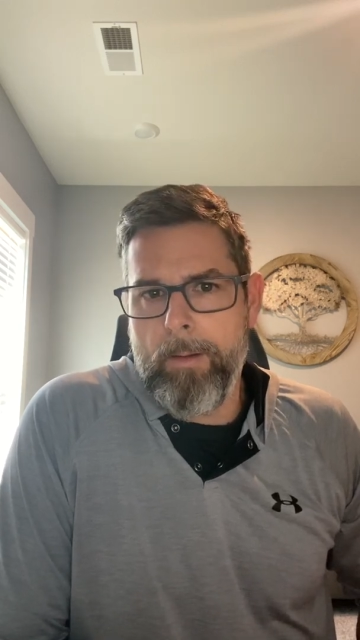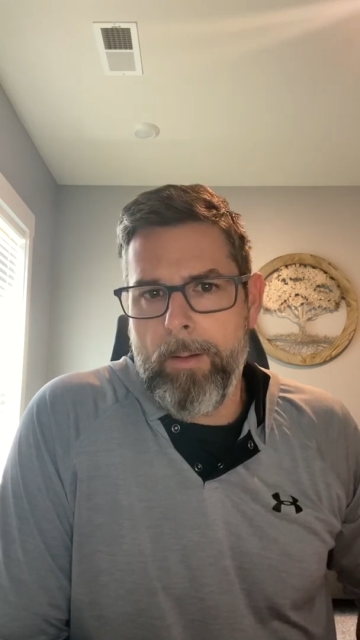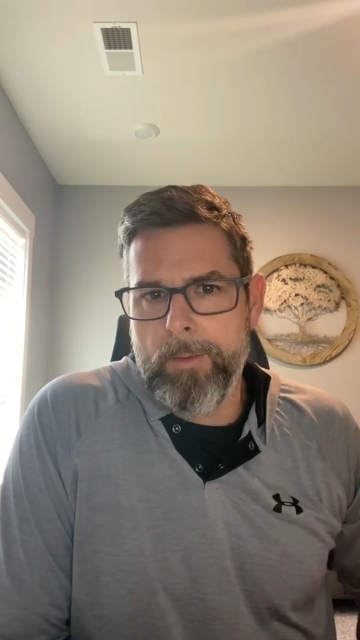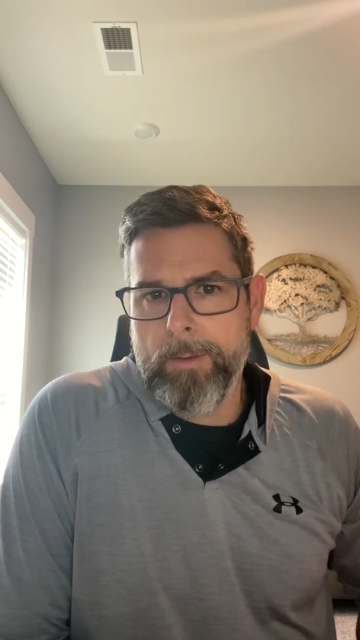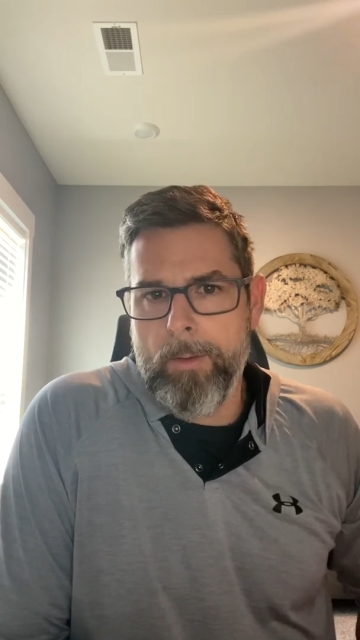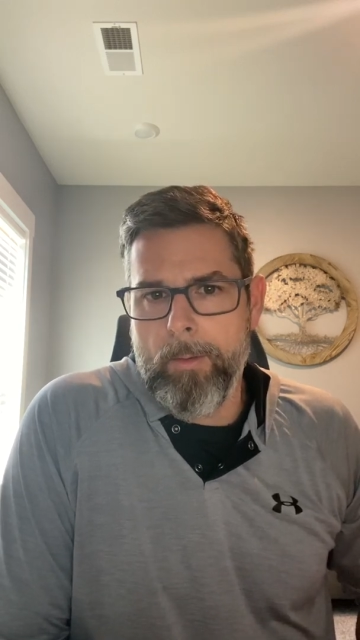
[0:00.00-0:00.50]

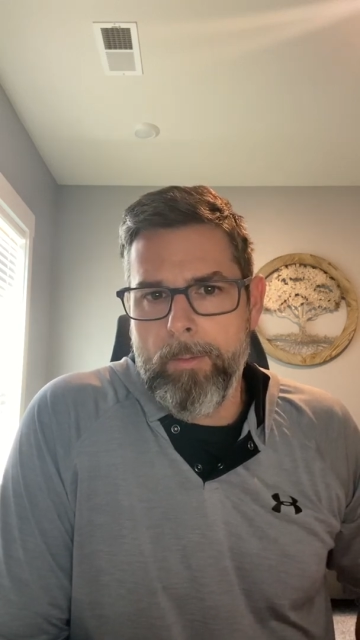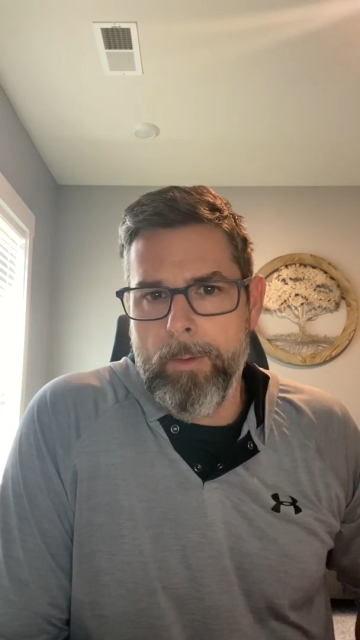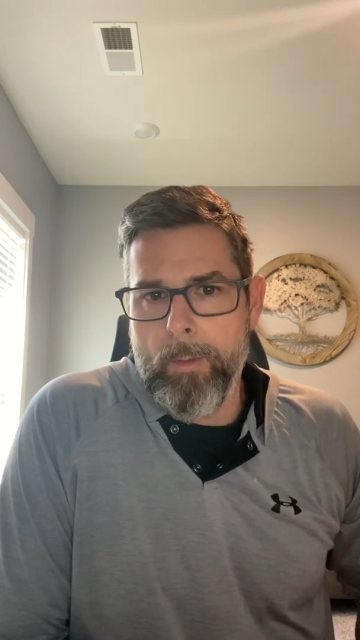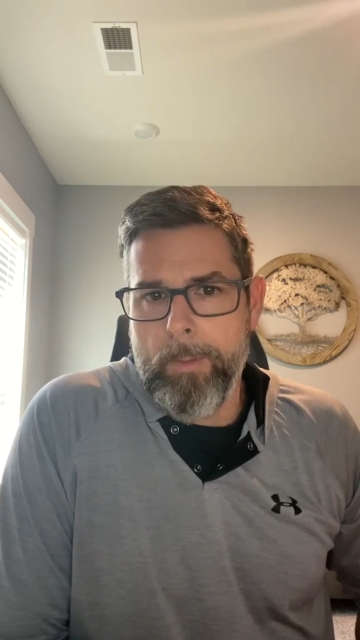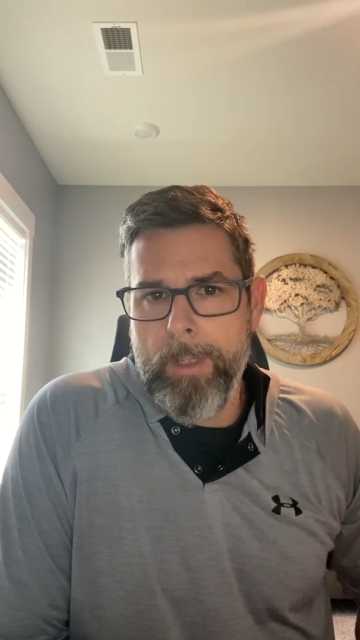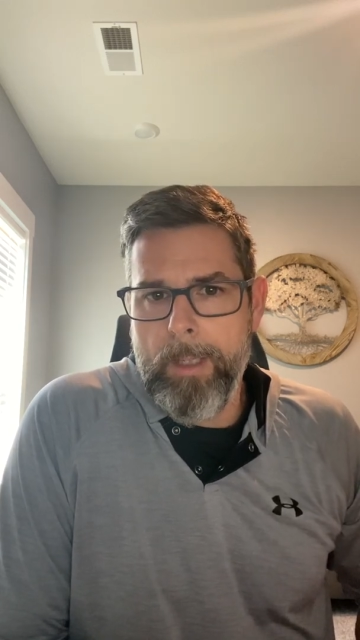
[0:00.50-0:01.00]
also
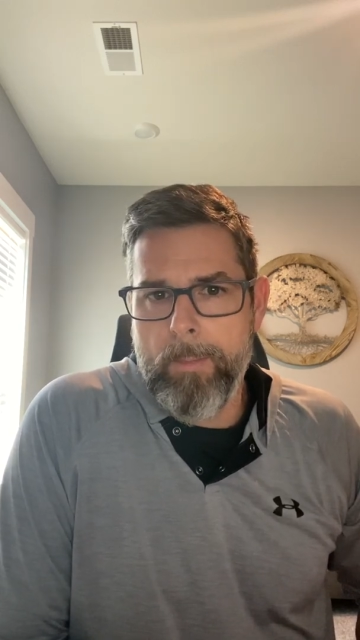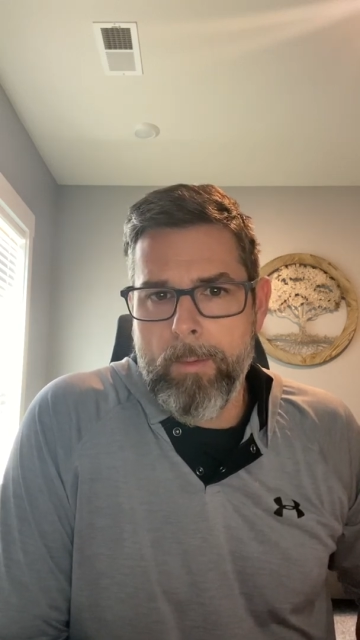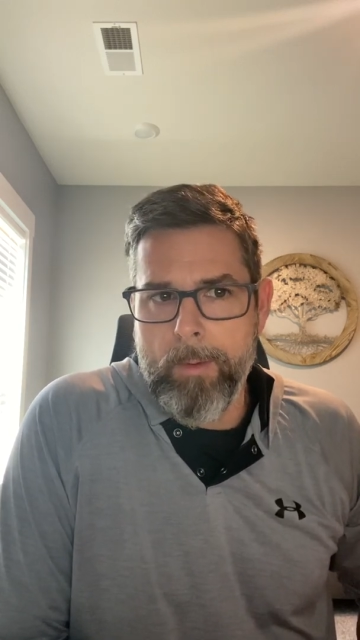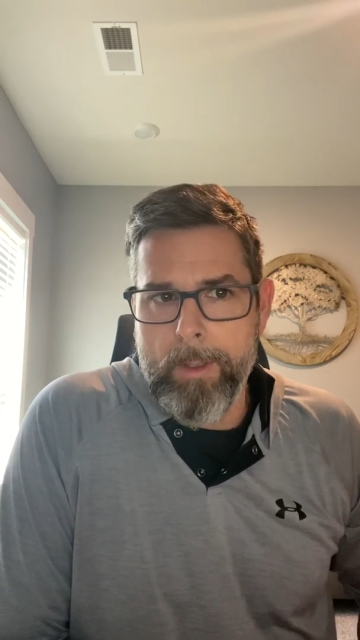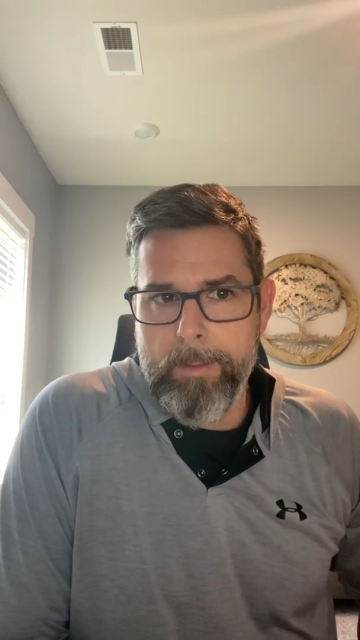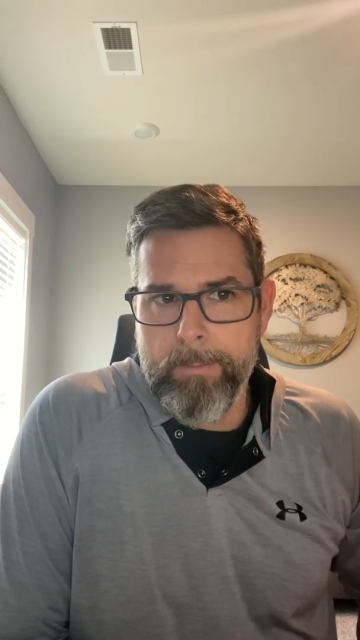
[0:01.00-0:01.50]
do a paper
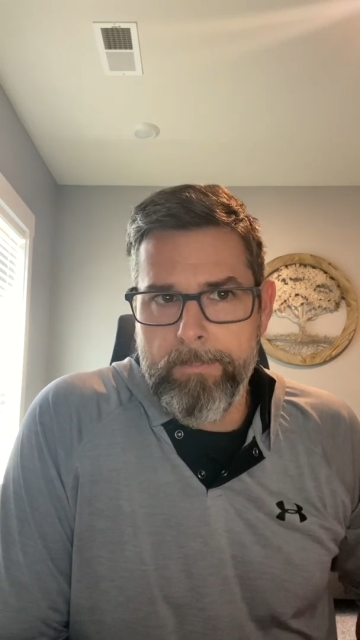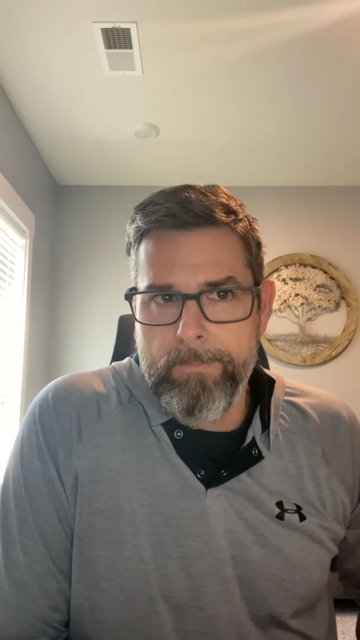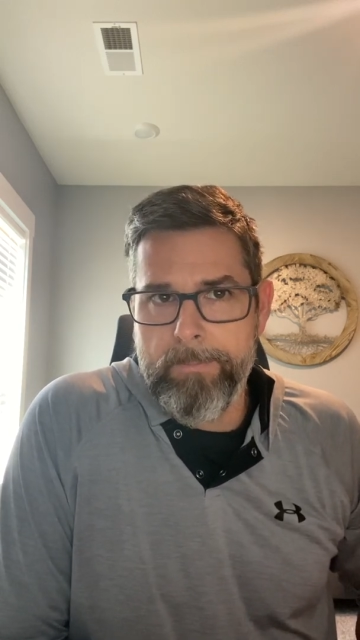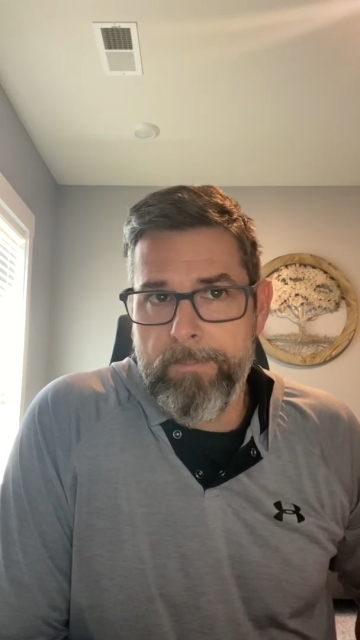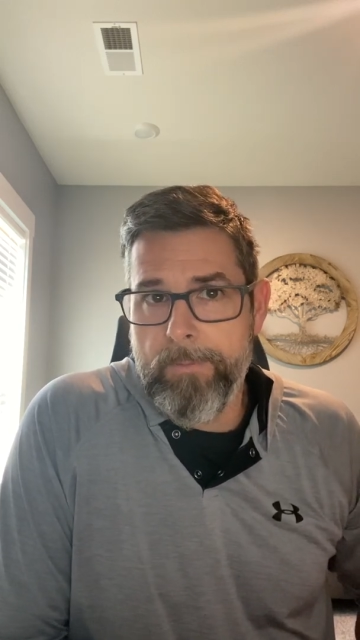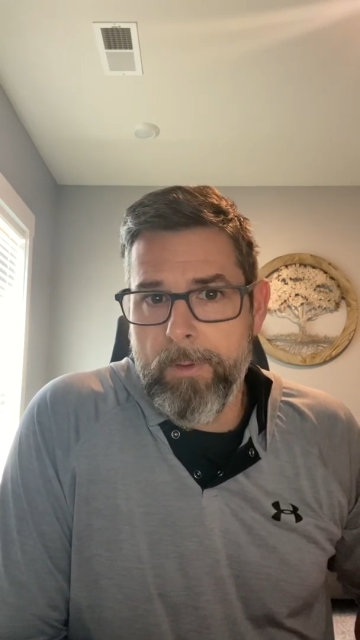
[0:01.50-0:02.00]
on it
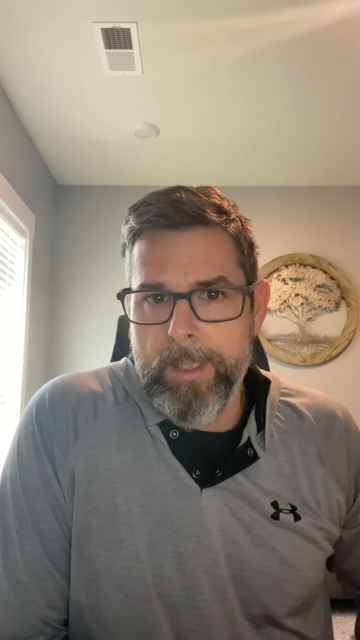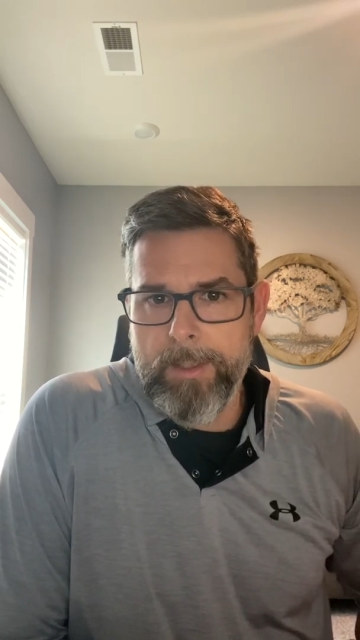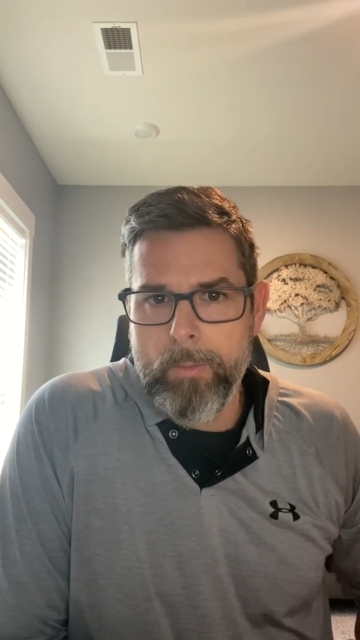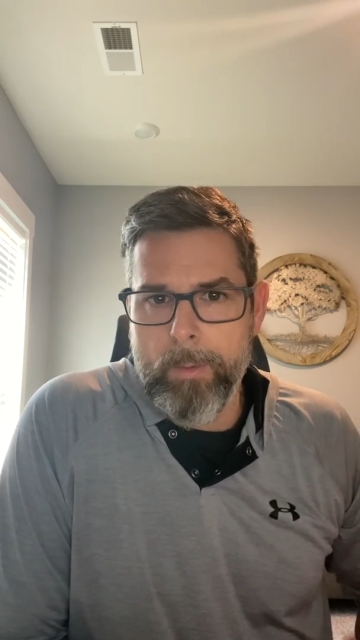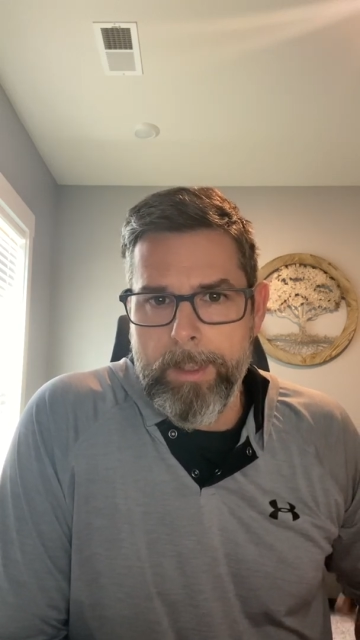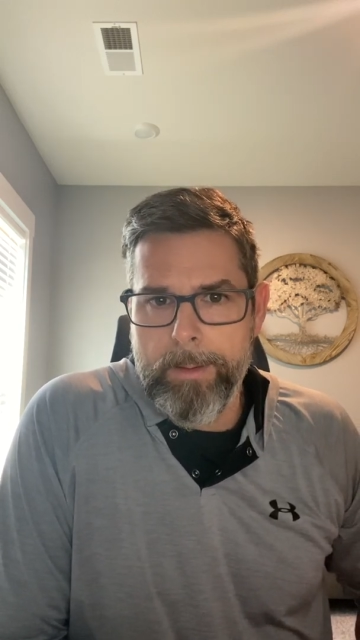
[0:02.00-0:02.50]
for
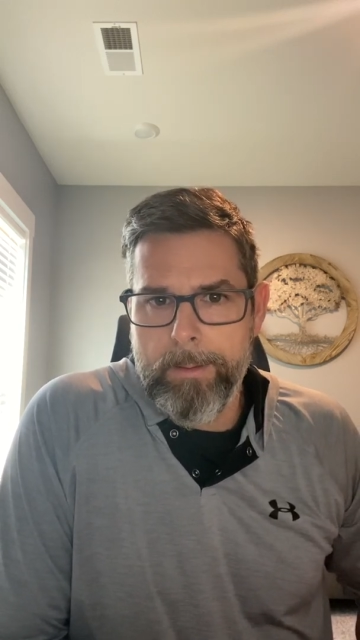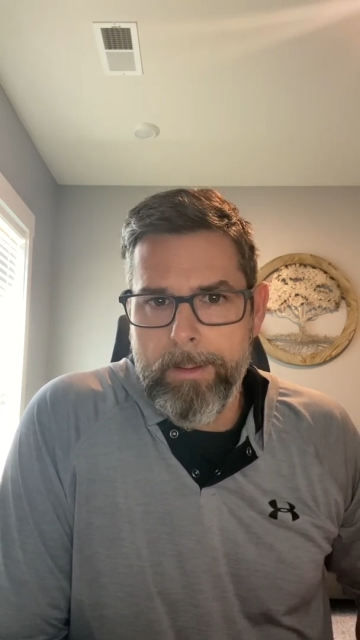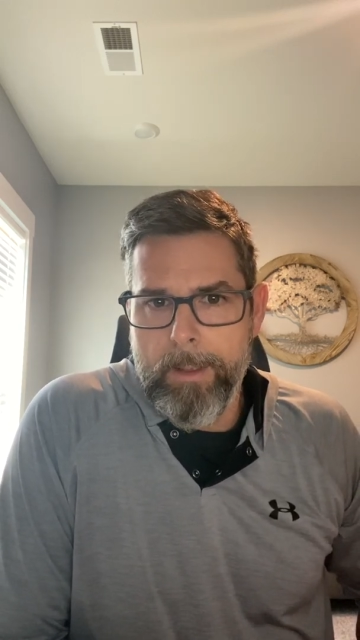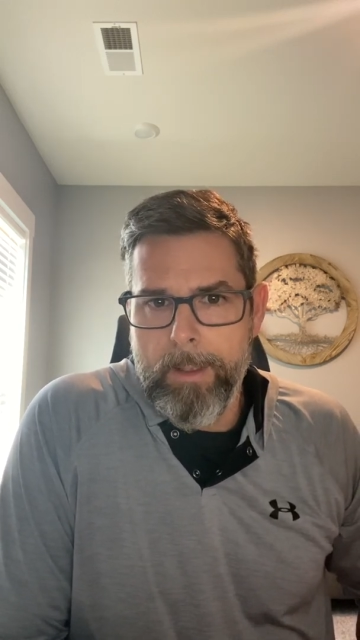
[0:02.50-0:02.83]
next week.